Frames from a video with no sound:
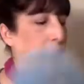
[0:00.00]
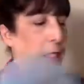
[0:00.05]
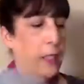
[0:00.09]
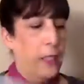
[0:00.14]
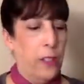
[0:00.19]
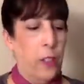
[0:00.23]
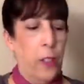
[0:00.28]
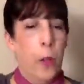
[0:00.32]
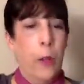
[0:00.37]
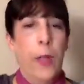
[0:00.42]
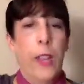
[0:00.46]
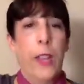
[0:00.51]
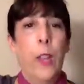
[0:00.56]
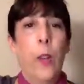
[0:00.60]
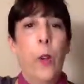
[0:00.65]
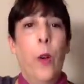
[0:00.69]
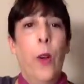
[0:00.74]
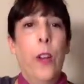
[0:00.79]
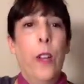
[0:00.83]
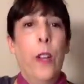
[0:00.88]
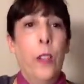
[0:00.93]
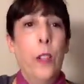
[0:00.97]
So in
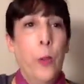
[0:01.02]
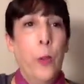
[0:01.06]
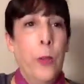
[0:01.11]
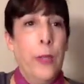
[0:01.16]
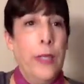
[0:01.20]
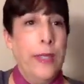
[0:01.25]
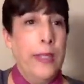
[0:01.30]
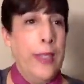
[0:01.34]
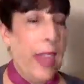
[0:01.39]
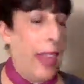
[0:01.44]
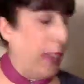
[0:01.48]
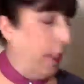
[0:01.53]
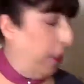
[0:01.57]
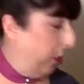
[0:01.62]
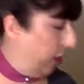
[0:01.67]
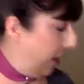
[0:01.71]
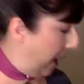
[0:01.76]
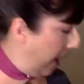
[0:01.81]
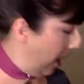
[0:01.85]
order to attach it, I